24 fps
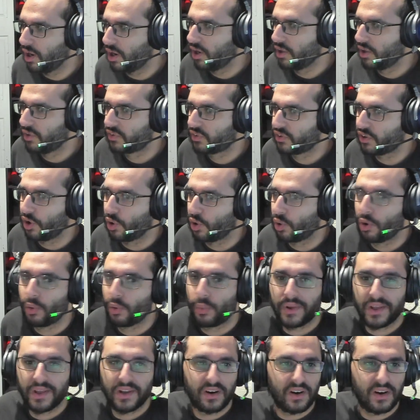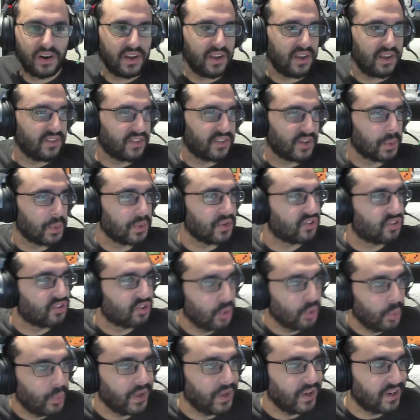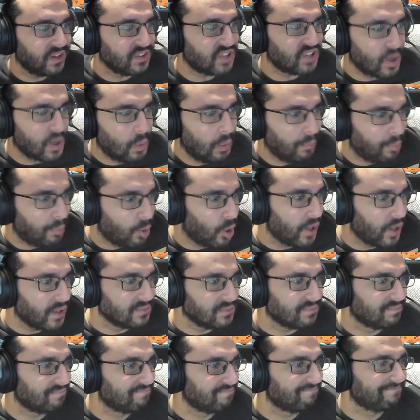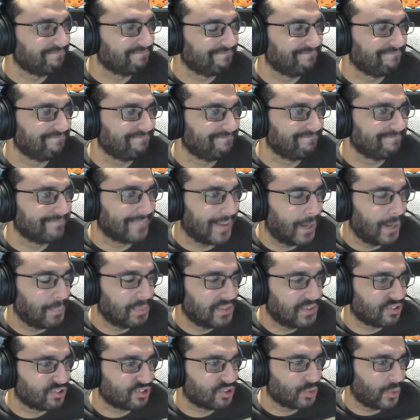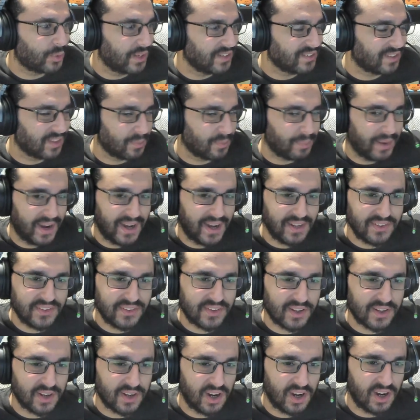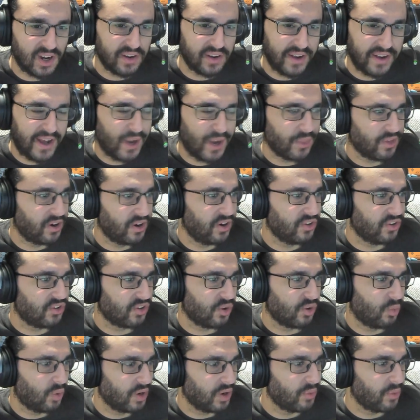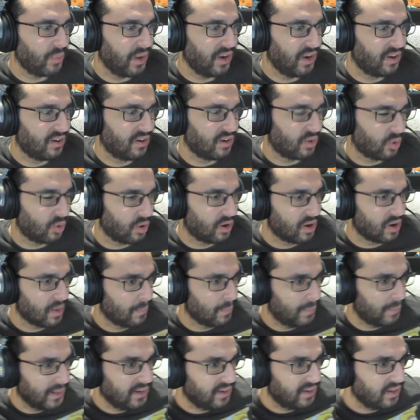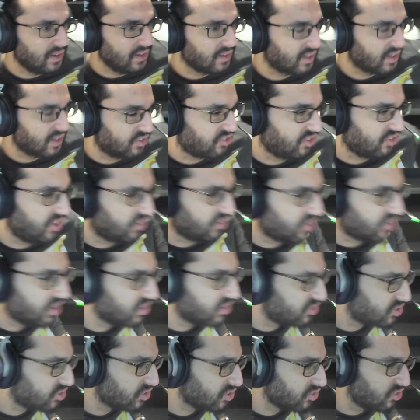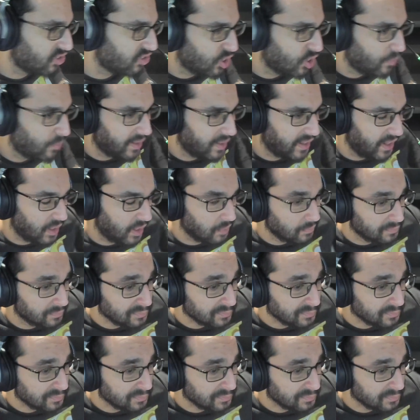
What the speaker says: So Rita, there was two Ritas at one point, up until she went into the past. Now there's one Rita, or Bindi, as she has chosen to go by now.